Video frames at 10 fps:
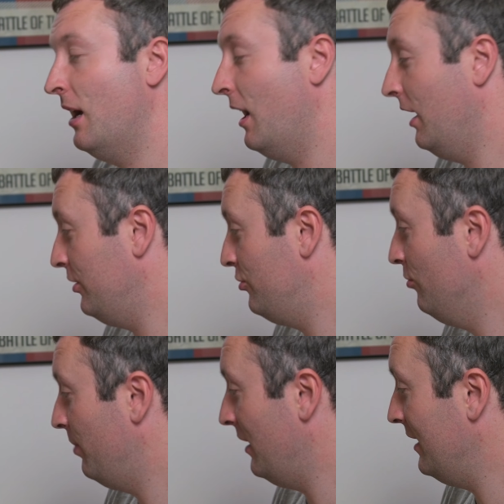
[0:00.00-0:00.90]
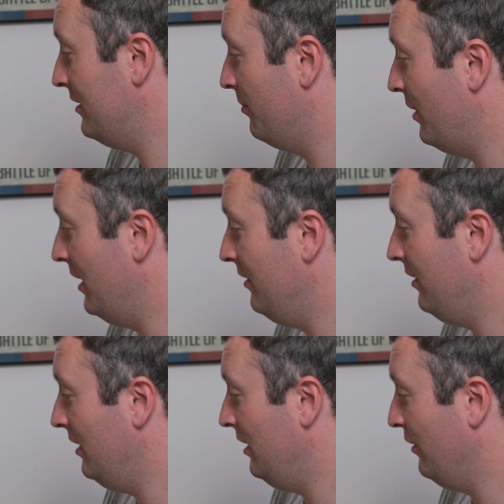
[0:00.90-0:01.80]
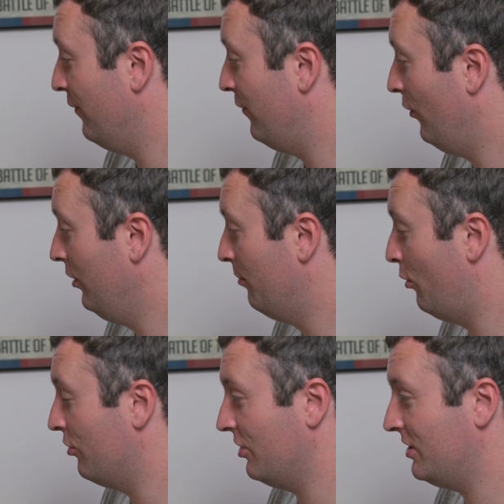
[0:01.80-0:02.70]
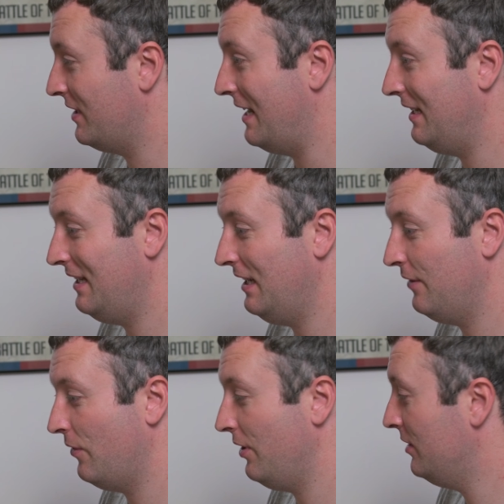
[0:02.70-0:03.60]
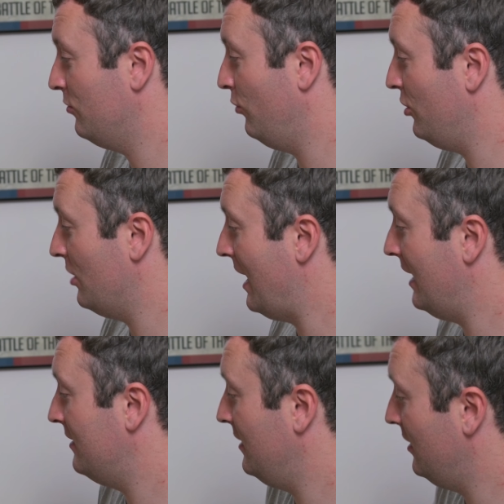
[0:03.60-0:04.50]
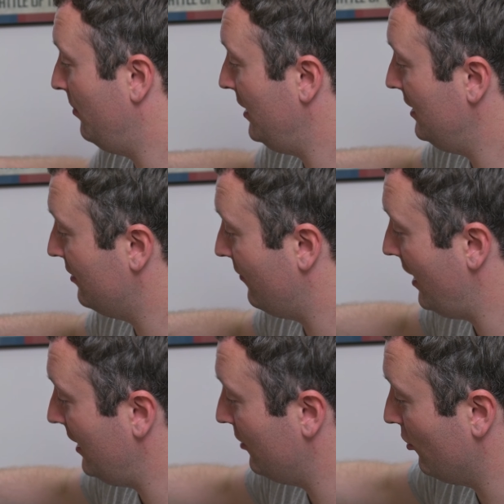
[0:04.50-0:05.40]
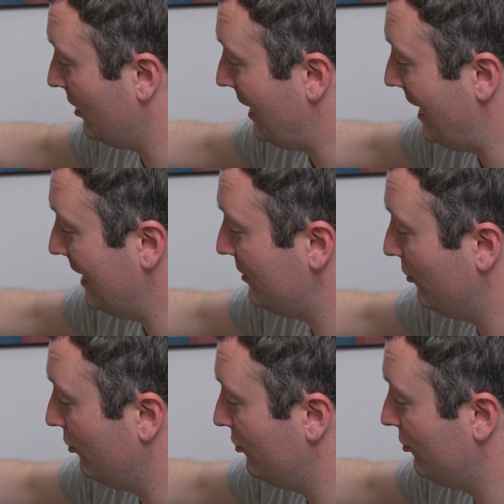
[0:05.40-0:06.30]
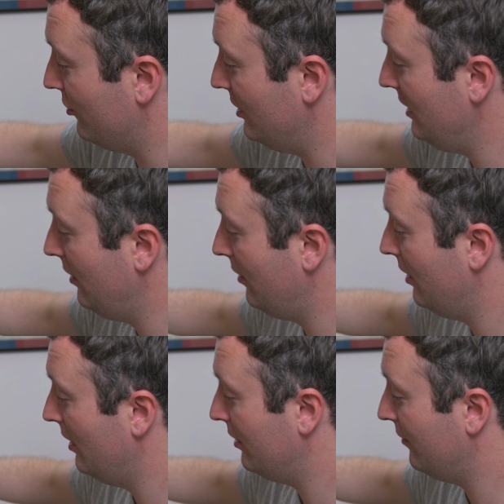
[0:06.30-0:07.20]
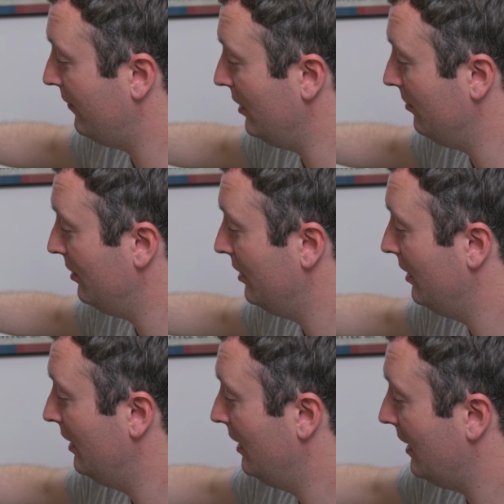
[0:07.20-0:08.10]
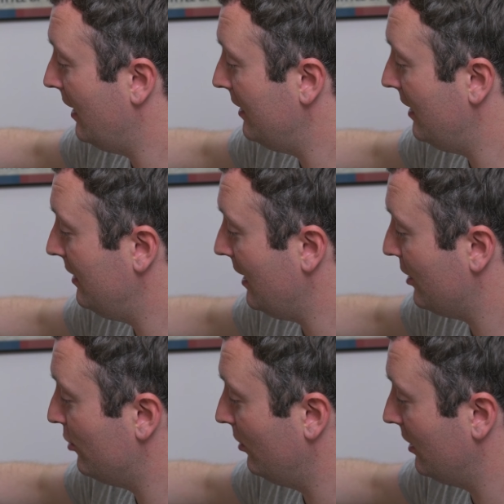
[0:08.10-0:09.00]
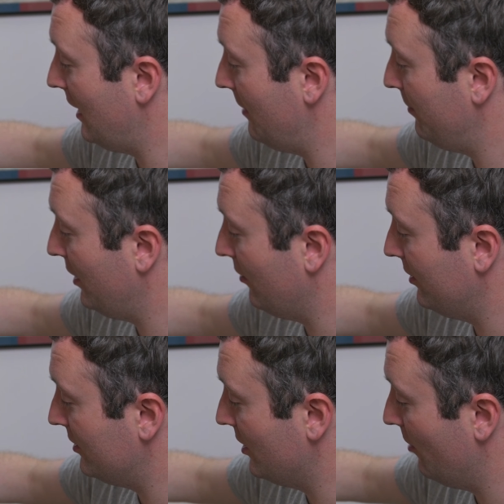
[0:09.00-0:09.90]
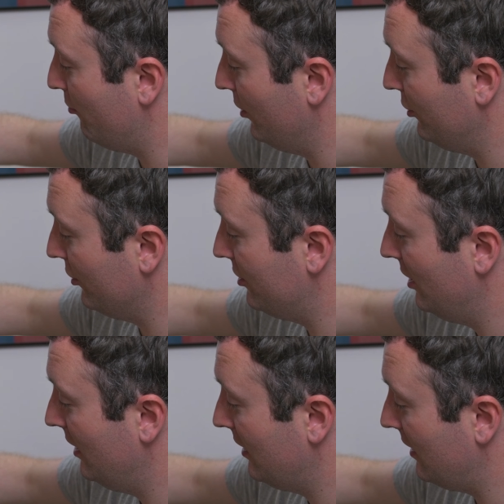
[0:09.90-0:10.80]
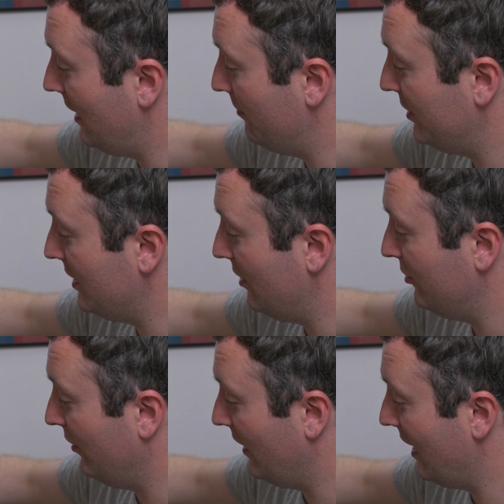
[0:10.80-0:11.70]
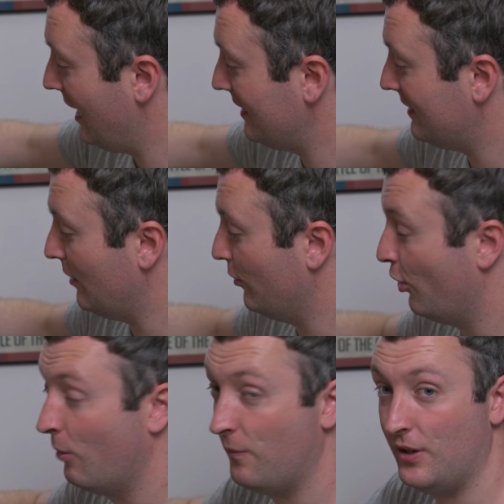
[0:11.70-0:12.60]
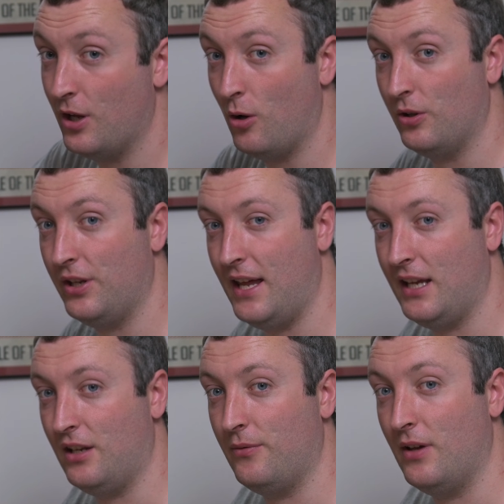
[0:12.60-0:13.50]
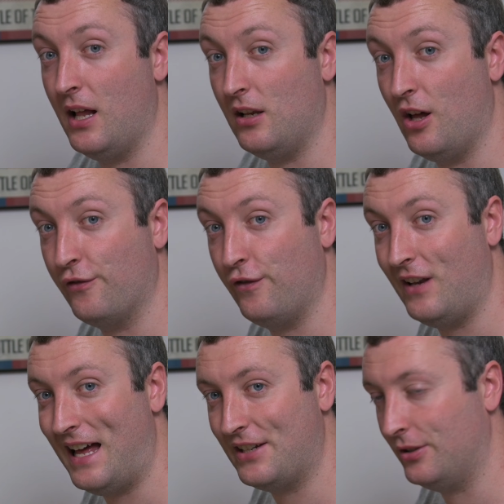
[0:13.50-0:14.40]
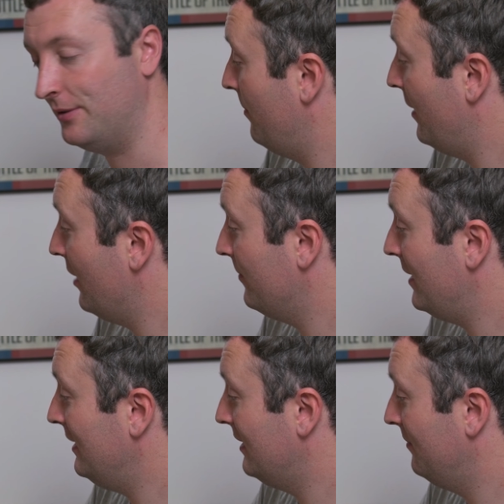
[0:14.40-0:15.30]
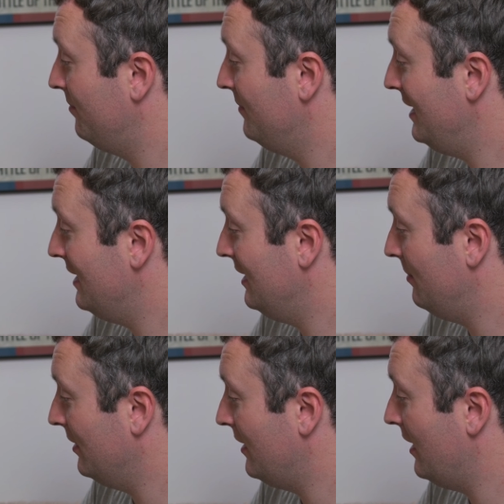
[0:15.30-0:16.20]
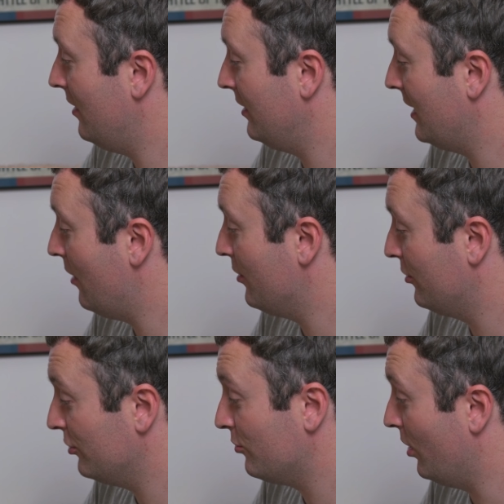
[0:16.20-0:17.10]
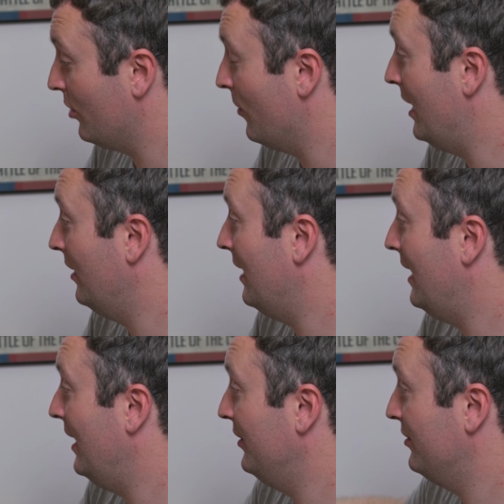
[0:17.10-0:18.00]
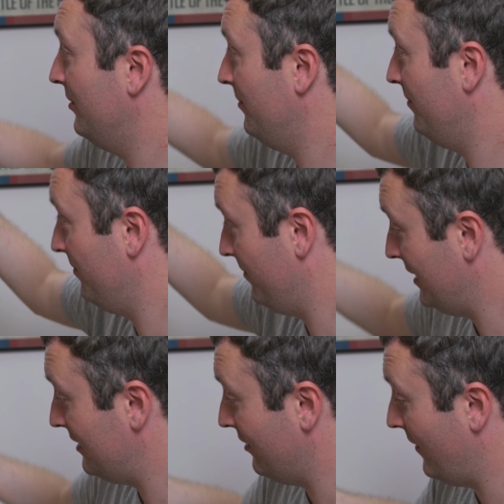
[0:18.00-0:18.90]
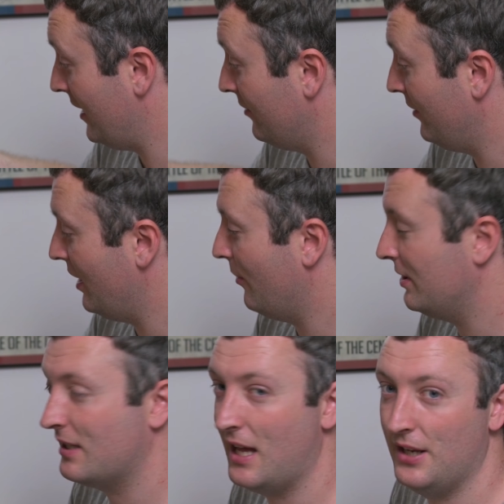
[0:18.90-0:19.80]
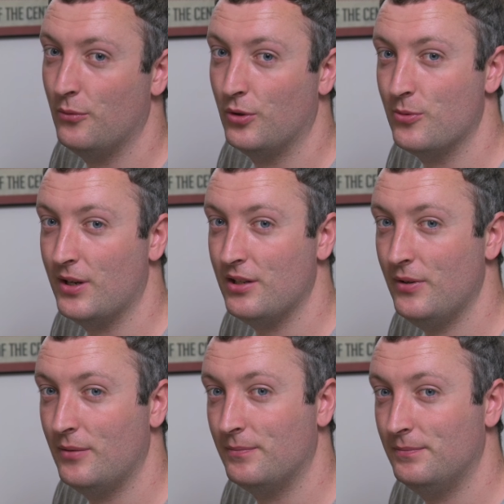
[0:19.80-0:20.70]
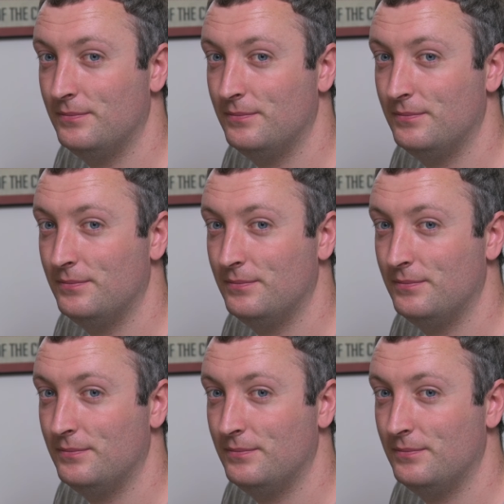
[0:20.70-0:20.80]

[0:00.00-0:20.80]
I do plan to buy the full border scanning kit for this, which adds in a piece of A&R glass underneath the film. And then the actual clamp here on the top will just clamp it down to the glass, and that will hopefully hold the negative a lot flatter. Apart from that little niggly bit there, the carrier does work well, and this is effectively how I scan 120 film.